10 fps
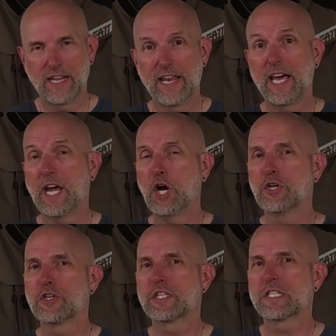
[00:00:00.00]
and I
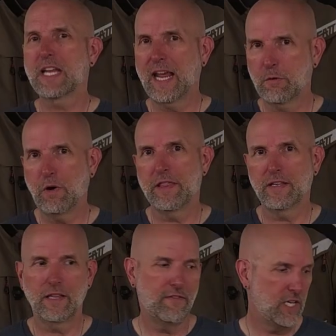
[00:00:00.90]
understand why
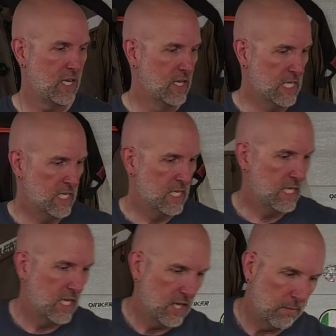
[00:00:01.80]
they love it.
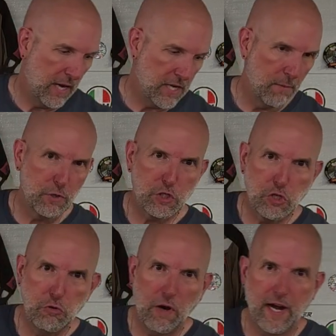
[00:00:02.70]
My number
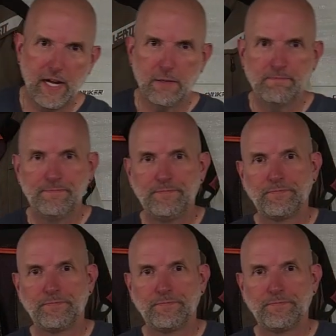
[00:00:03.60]
2 item